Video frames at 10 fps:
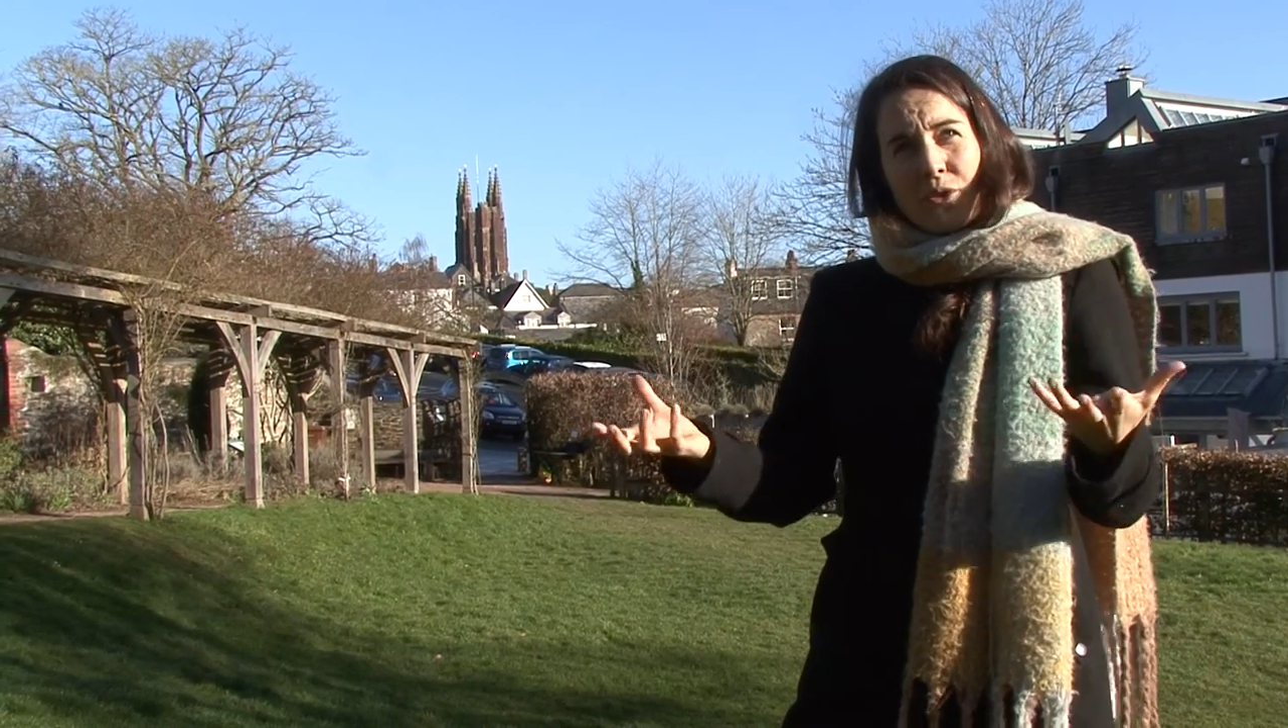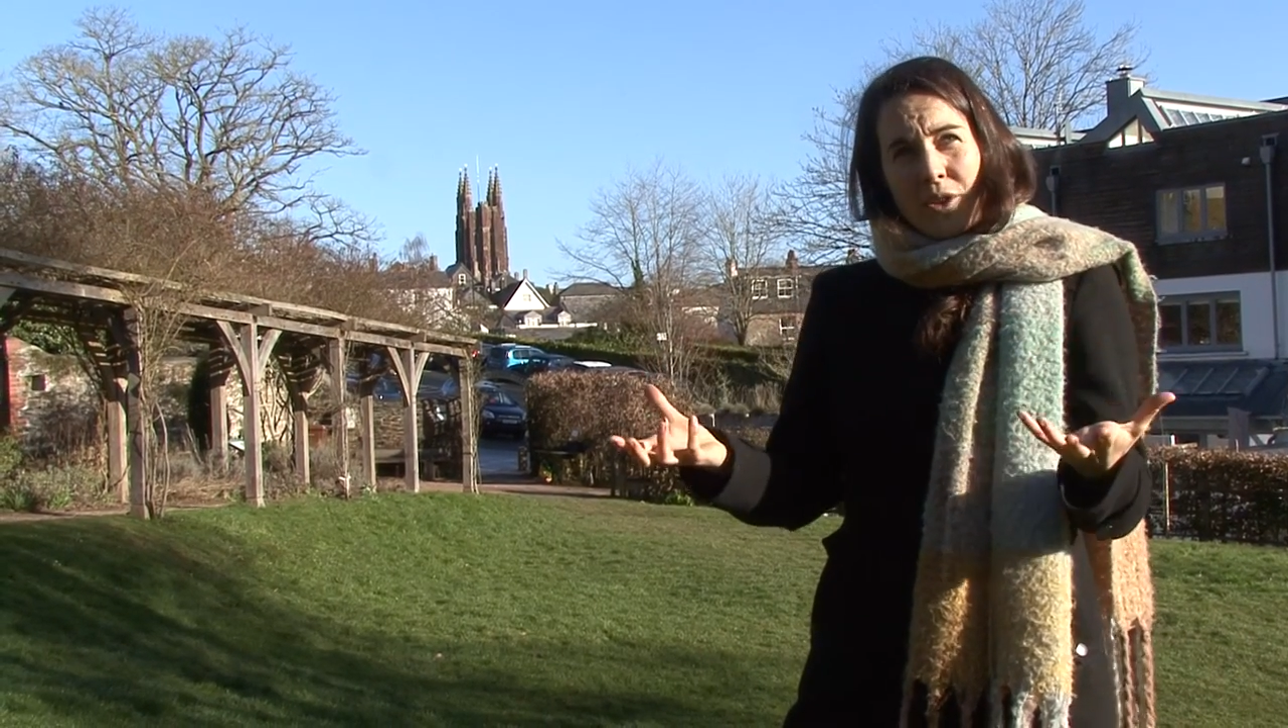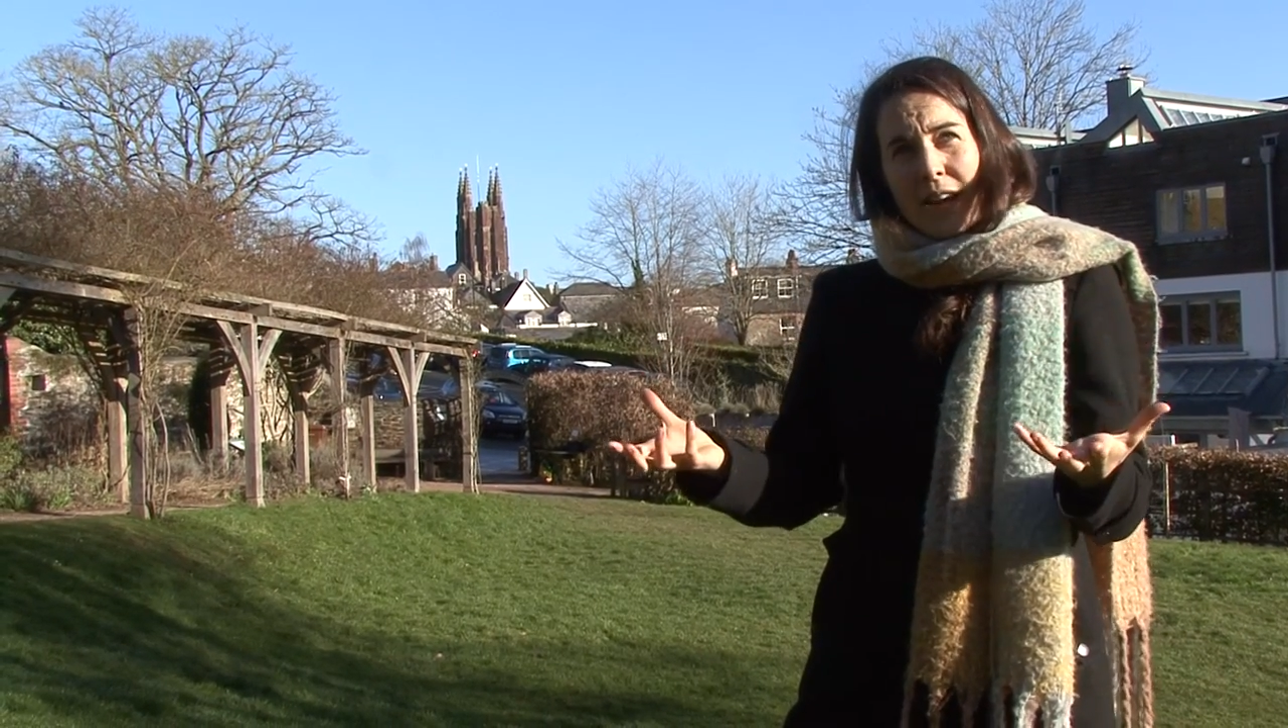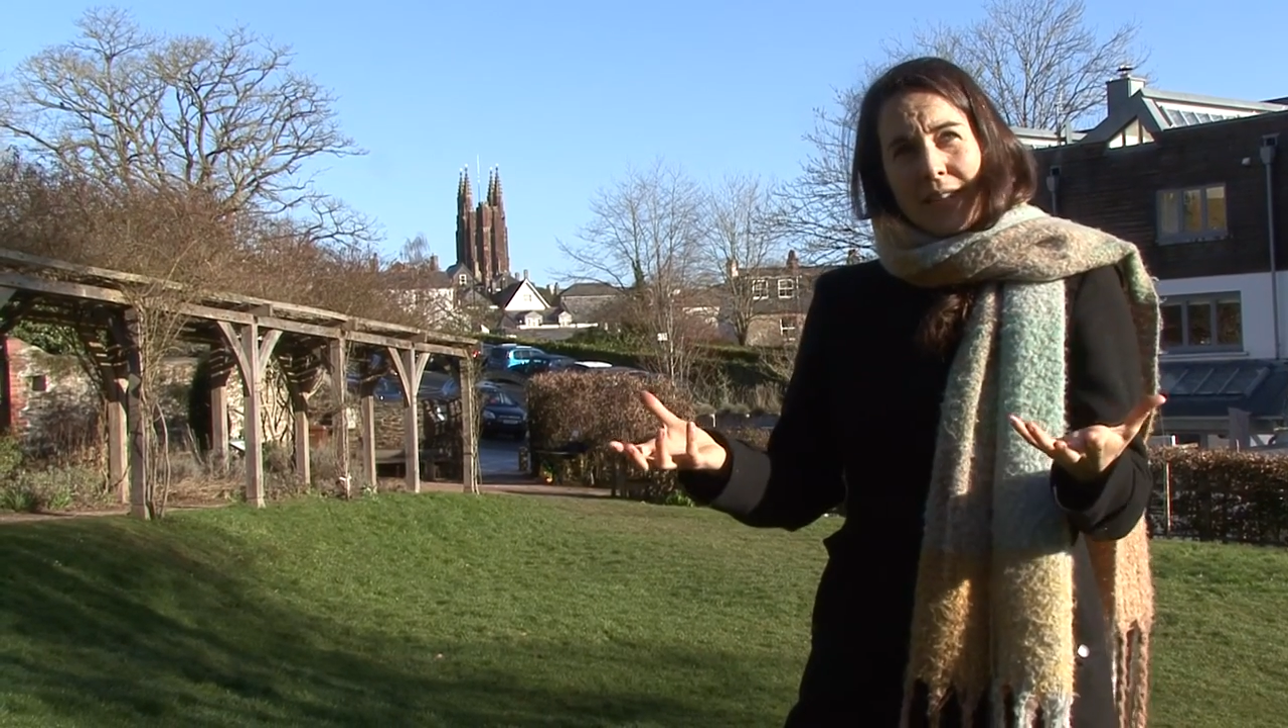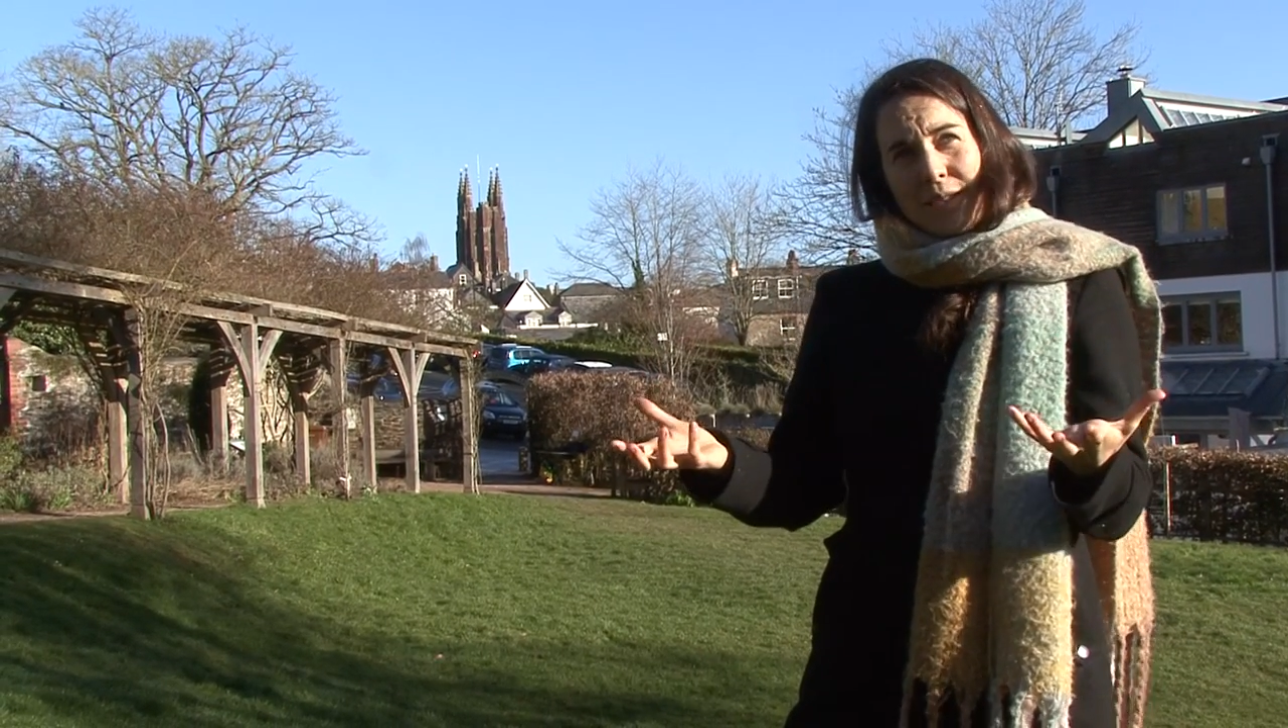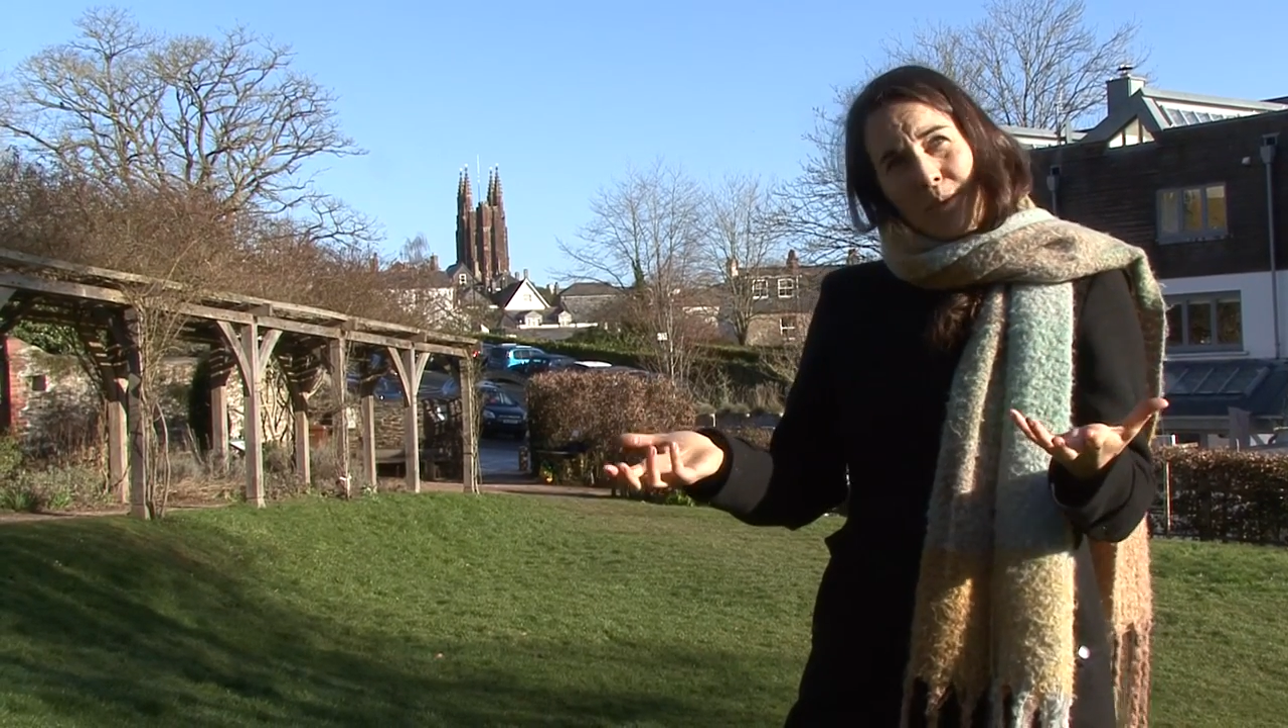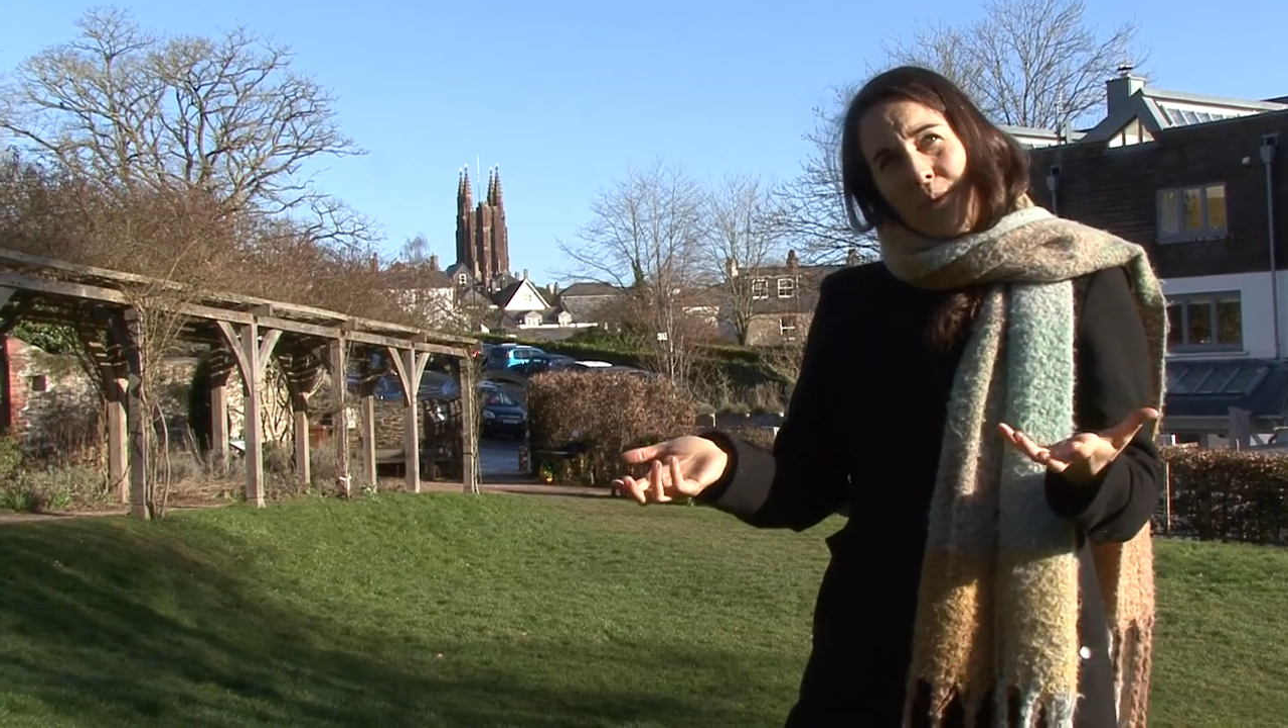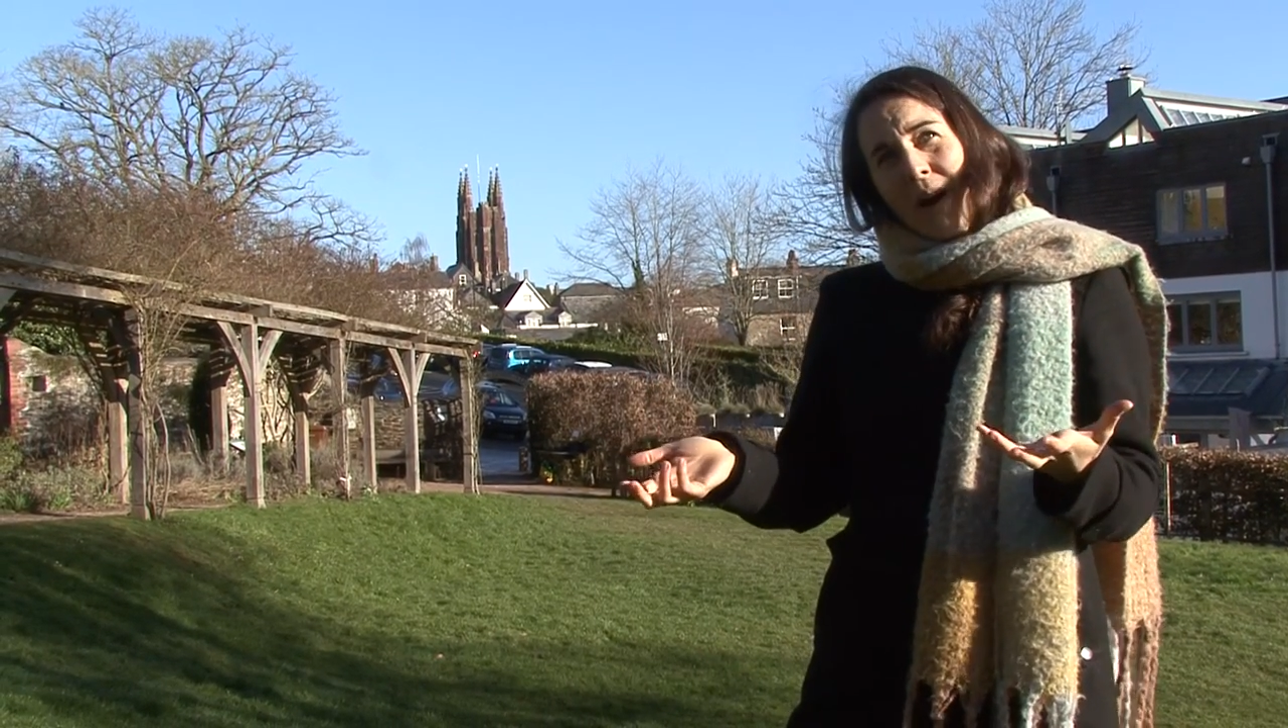creates more